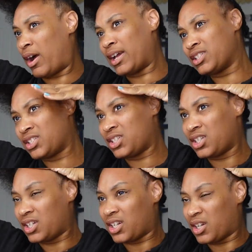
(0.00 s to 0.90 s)
washed
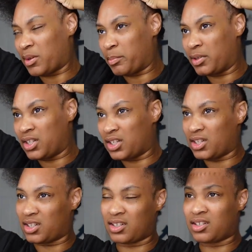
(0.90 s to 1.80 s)
it and put it
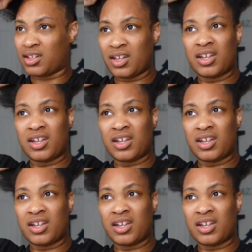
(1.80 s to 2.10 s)
in